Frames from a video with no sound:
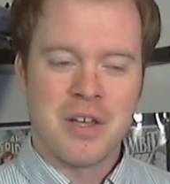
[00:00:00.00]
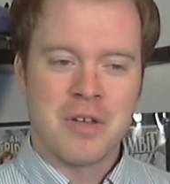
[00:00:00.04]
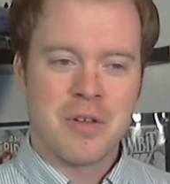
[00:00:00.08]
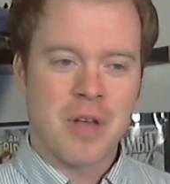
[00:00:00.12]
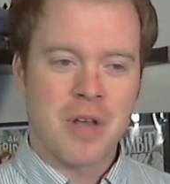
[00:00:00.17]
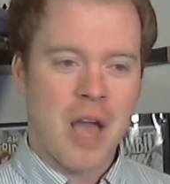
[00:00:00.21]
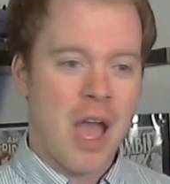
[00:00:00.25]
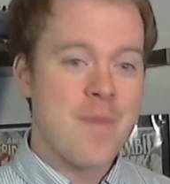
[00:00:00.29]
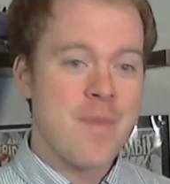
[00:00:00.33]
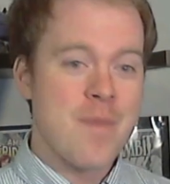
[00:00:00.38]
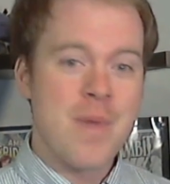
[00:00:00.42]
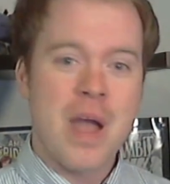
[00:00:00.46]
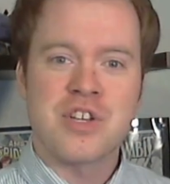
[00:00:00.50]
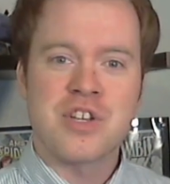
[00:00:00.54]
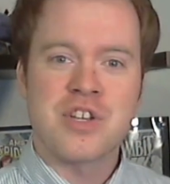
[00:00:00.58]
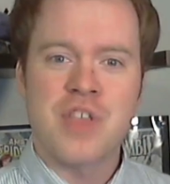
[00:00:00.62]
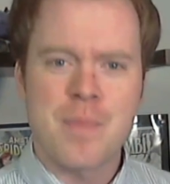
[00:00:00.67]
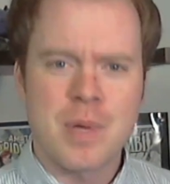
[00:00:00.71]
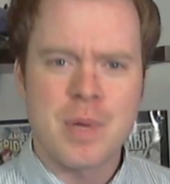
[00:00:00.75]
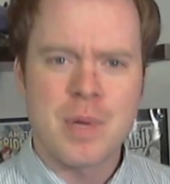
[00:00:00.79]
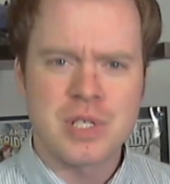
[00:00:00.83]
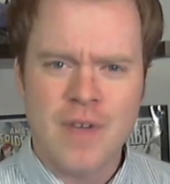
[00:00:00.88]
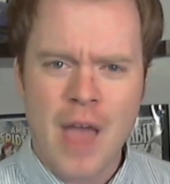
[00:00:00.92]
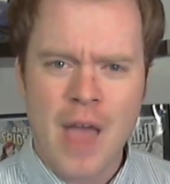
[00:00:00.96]
I imagine that
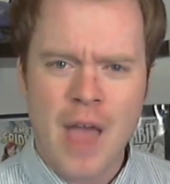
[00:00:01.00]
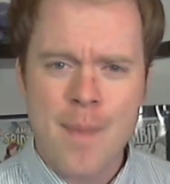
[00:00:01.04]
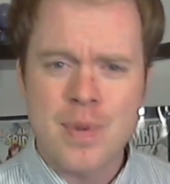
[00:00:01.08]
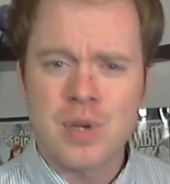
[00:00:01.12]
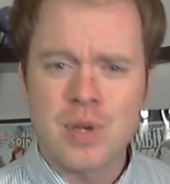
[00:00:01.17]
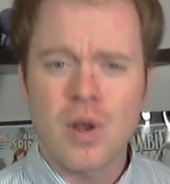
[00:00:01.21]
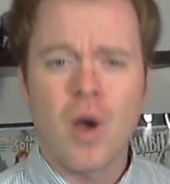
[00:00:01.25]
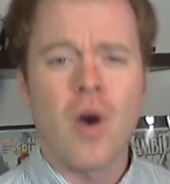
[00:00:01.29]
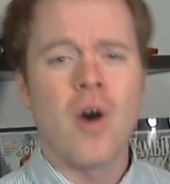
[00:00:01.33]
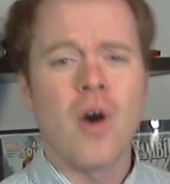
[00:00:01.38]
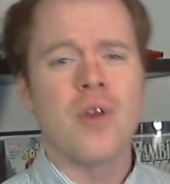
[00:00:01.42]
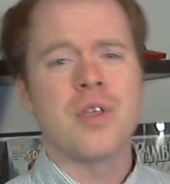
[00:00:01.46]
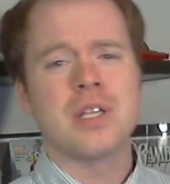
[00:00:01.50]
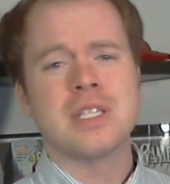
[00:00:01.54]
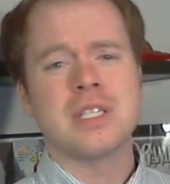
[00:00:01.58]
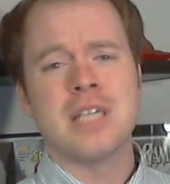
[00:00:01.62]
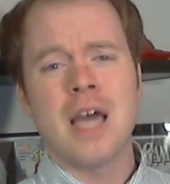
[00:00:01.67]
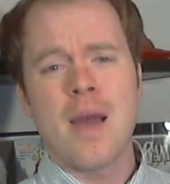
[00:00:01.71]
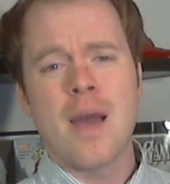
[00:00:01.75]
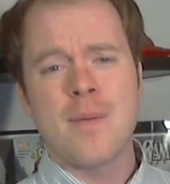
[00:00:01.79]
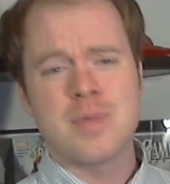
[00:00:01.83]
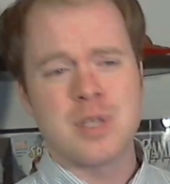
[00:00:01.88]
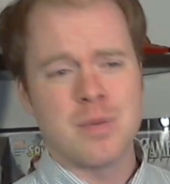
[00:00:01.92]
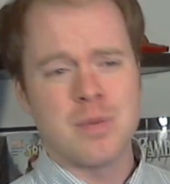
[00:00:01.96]
must have happened all the
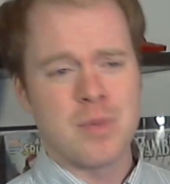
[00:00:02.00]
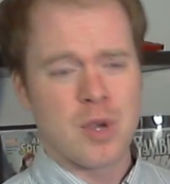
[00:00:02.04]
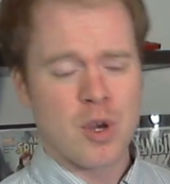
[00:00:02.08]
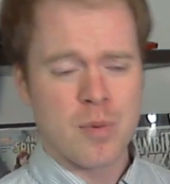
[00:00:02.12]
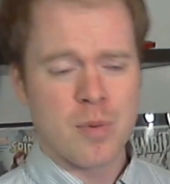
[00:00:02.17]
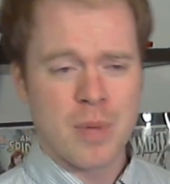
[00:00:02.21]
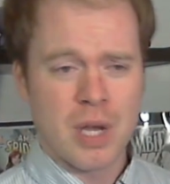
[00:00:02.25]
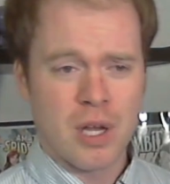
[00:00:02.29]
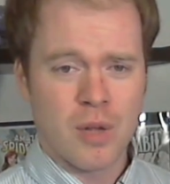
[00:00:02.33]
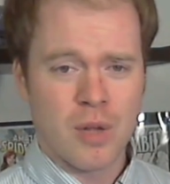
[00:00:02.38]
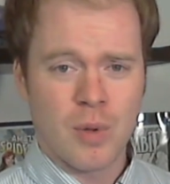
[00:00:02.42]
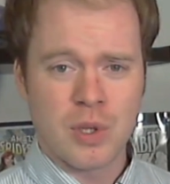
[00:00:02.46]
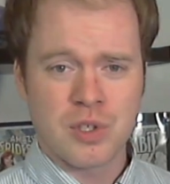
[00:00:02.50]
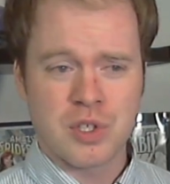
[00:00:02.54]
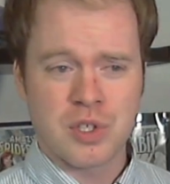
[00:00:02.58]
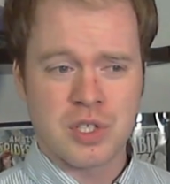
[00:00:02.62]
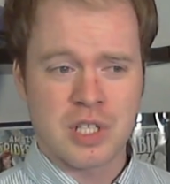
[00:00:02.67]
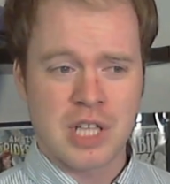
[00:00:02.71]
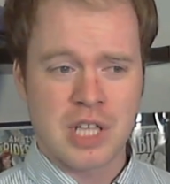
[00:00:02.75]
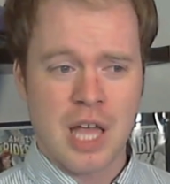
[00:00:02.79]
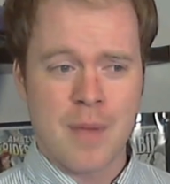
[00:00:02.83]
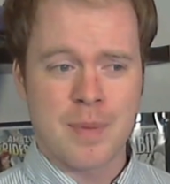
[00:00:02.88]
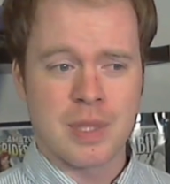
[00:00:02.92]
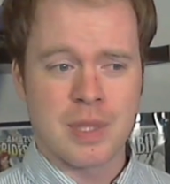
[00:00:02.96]
time to Mirabelle while she's
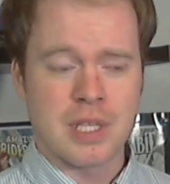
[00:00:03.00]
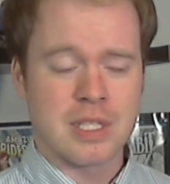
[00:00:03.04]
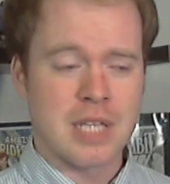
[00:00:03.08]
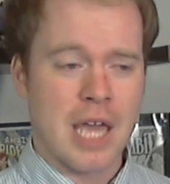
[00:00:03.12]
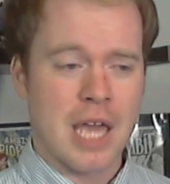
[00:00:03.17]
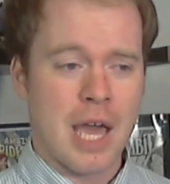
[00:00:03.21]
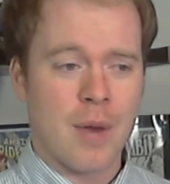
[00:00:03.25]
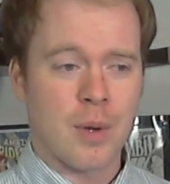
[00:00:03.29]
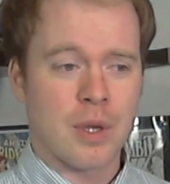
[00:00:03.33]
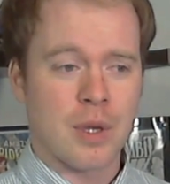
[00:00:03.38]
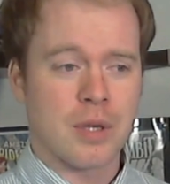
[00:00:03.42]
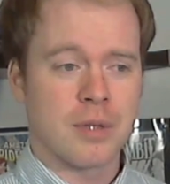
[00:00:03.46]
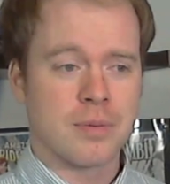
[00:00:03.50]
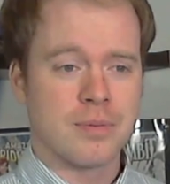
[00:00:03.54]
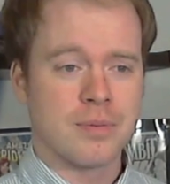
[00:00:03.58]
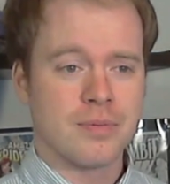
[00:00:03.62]
climbing the tower.